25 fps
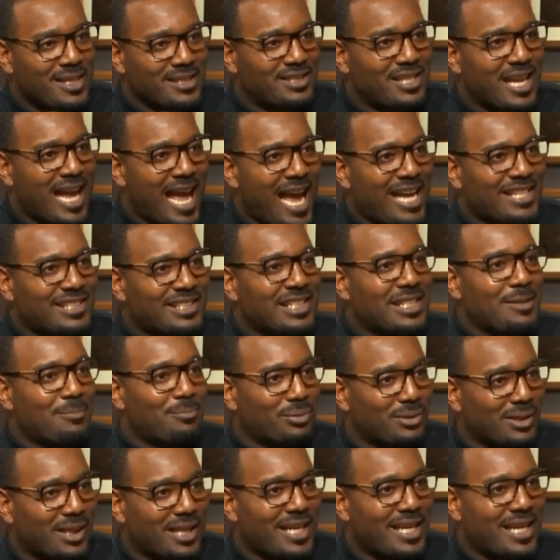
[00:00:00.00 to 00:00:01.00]
is to actually
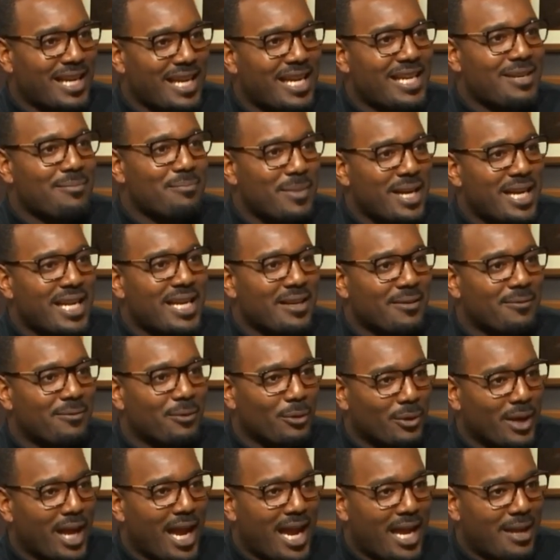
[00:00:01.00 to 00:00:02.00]
play in
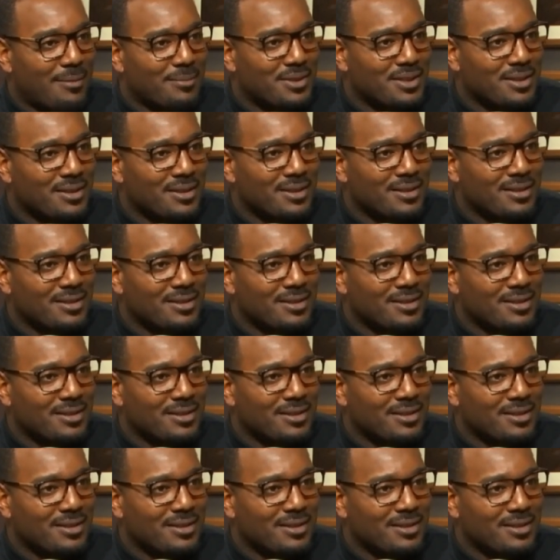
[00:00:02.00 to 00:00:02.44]
meaningful games.